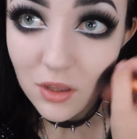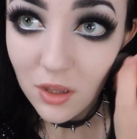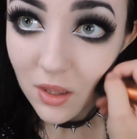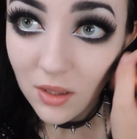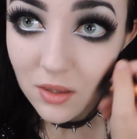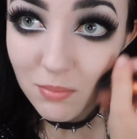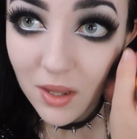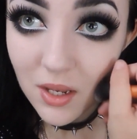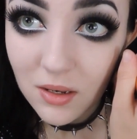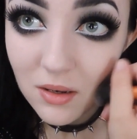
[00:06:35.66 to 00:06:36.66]
Just
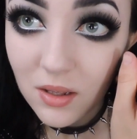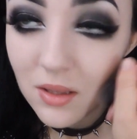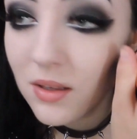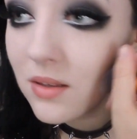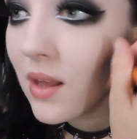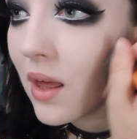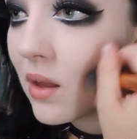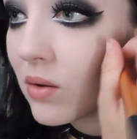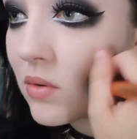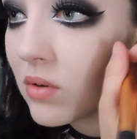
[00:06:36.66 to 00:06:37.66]
blending this
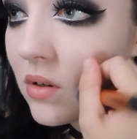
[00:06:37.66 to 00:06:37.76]
out.